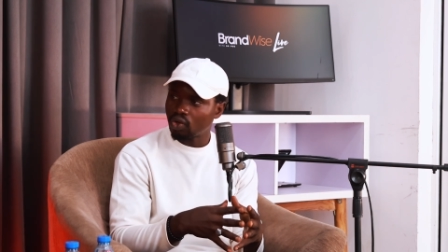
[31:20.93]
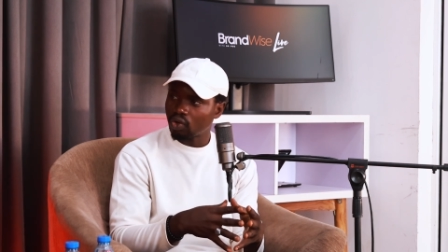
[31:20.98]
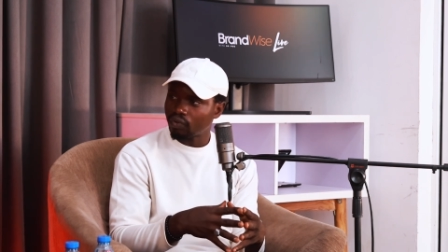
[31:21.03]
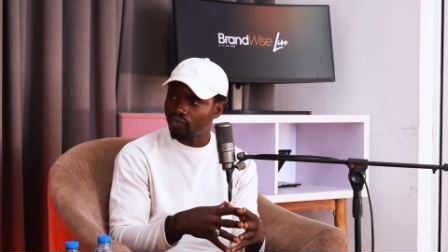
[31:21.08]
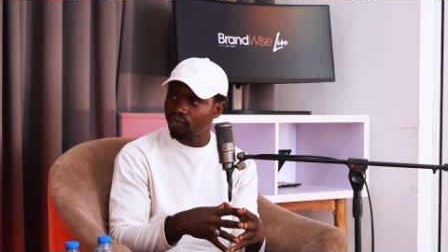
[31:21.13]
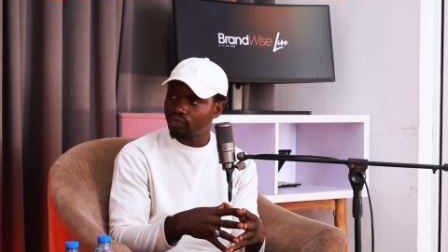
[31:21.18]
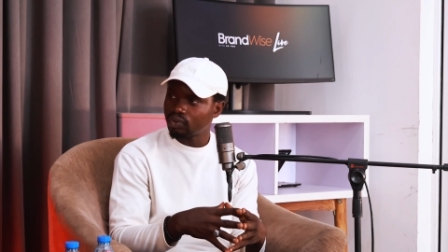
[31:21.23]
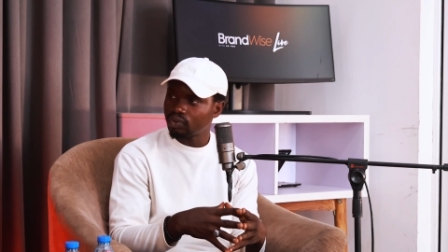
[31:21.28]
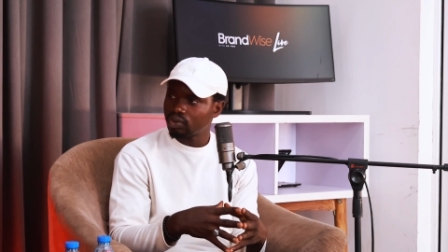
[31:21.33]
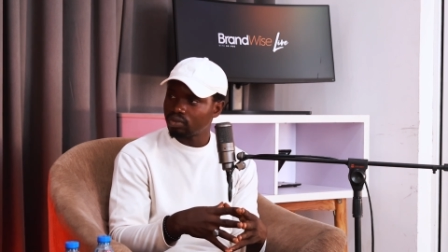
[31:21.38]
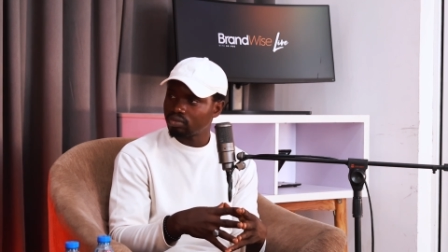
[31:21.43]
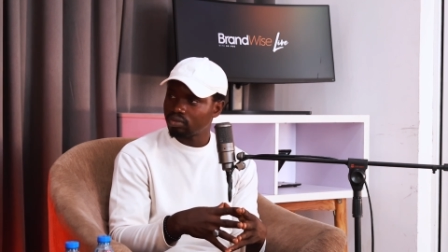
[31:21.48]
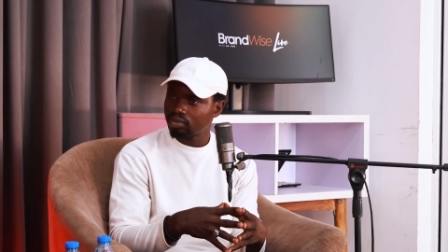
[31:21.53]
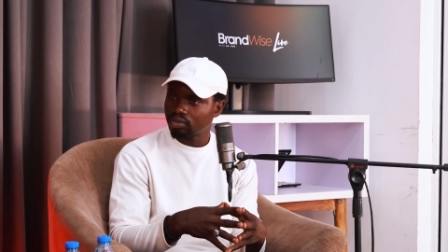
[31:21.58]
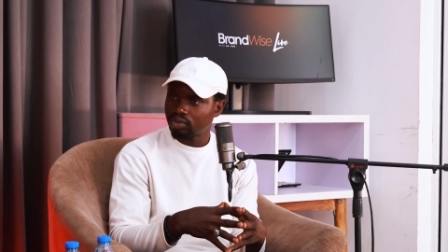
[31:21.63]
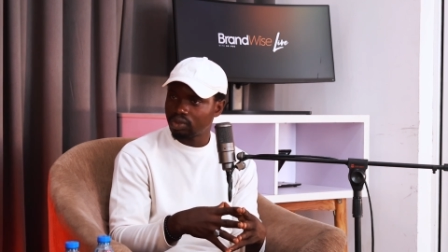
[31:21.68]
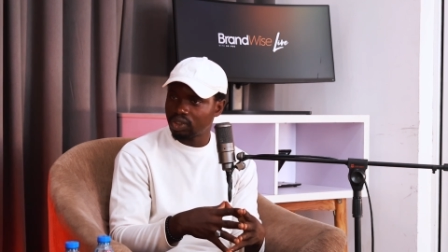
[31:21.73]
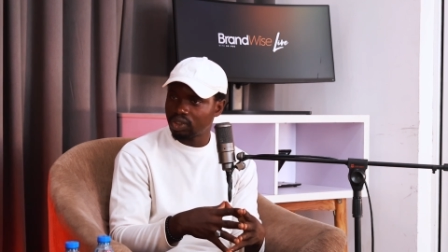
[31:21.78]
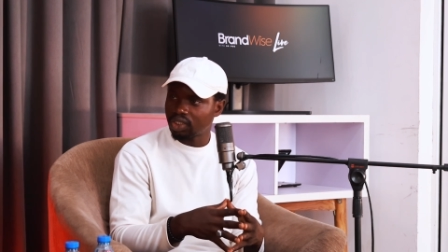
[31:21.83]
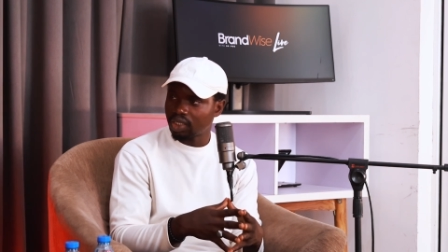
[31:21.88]
of
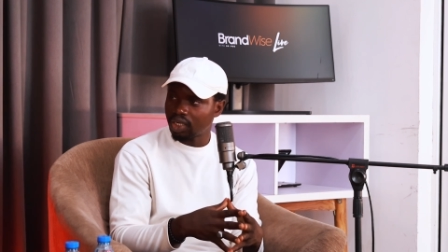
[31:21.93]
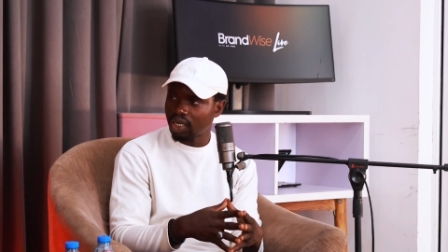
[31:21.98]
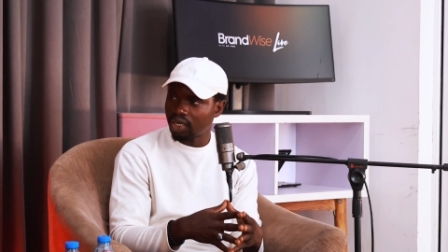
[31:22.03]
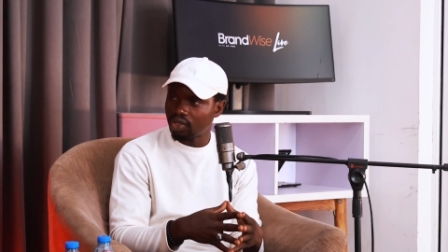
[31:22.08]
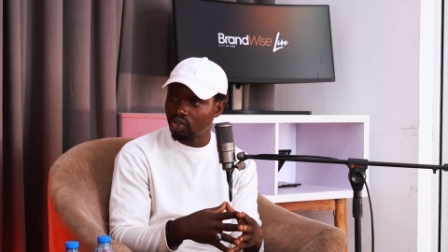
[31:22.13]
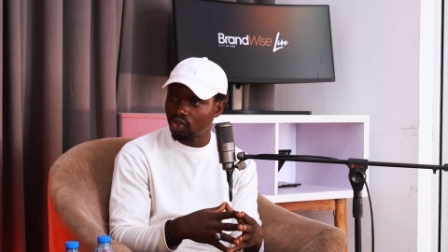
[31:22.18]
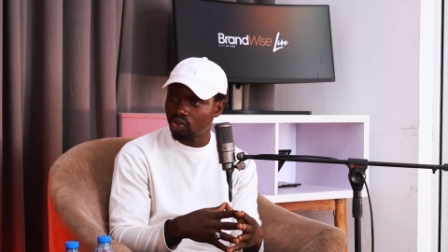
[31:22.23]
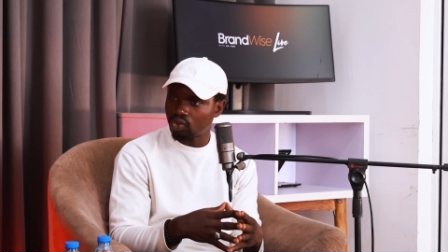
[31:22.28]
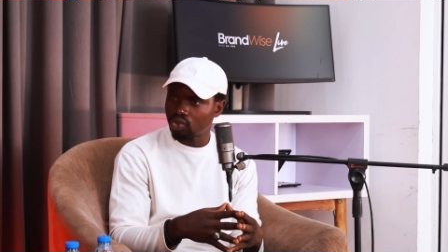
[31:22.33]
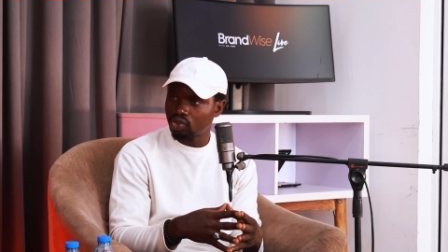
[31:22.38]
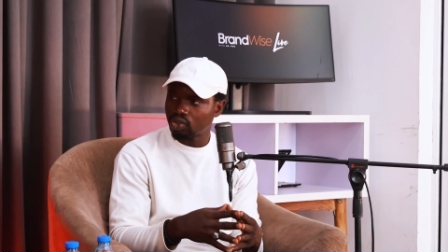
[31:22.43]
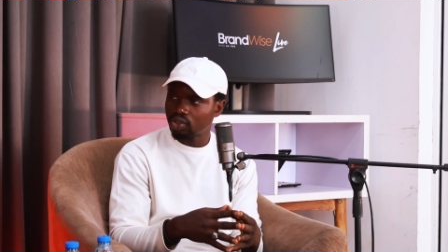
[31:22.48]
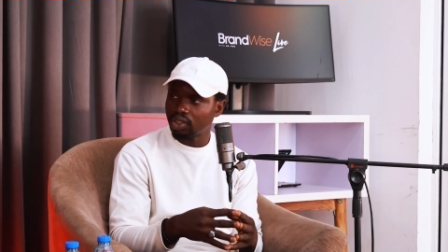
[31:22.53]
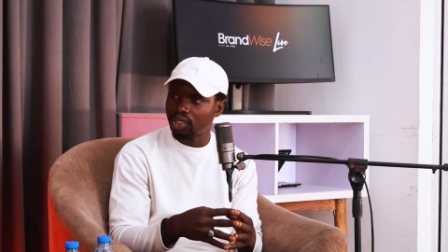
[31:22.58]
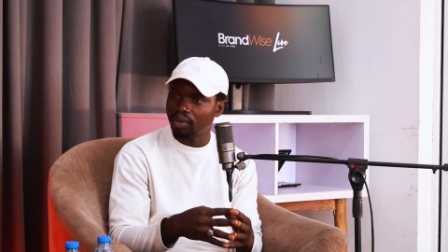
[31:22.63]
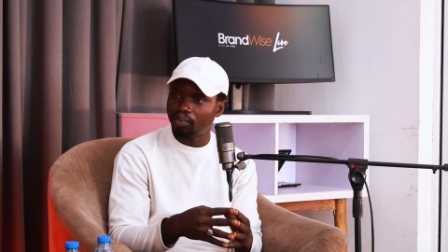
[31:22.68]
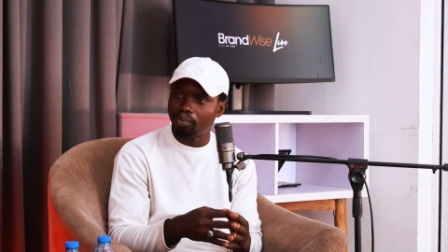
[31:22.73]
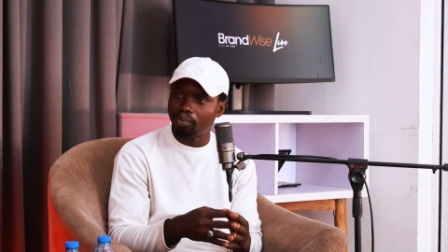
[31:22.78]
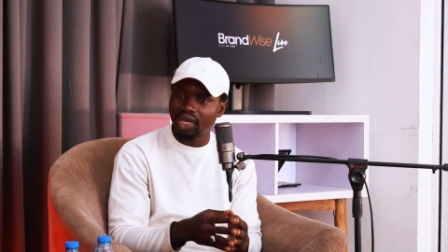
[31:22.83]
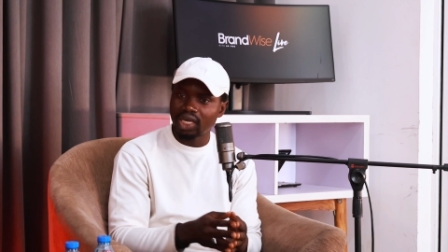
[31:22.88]
scenarios,
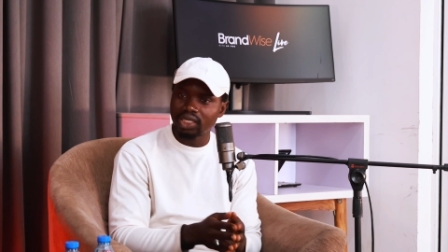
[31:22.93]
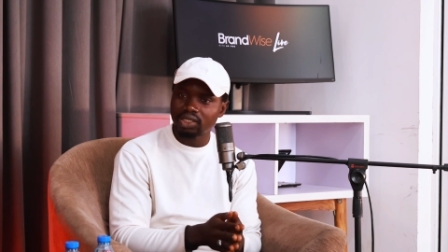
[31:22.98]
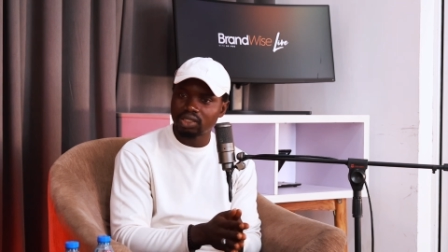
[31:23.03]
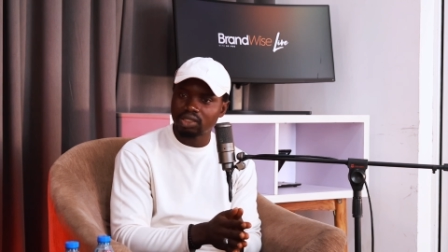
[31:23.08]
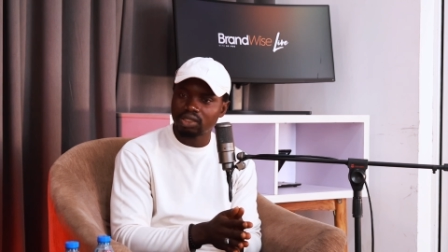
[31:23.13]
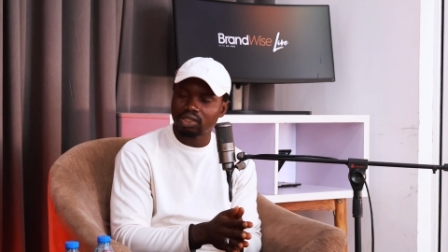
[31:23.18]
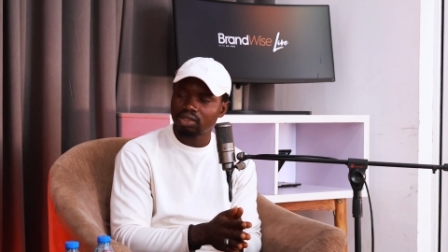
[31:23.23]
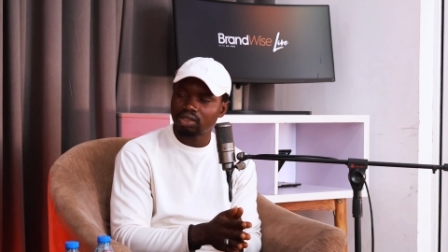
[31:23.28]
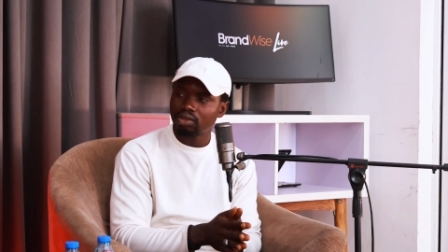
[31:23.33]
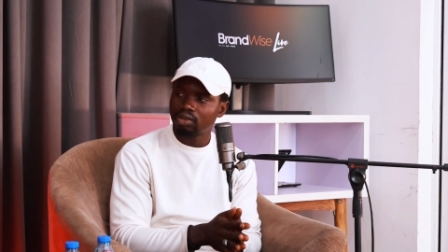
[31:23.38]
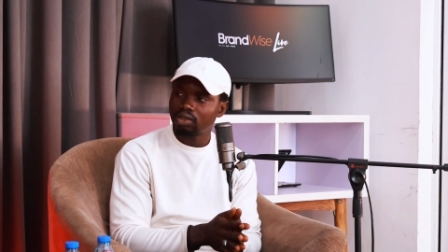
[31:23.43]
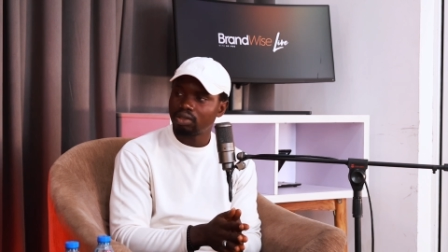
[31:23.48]
the best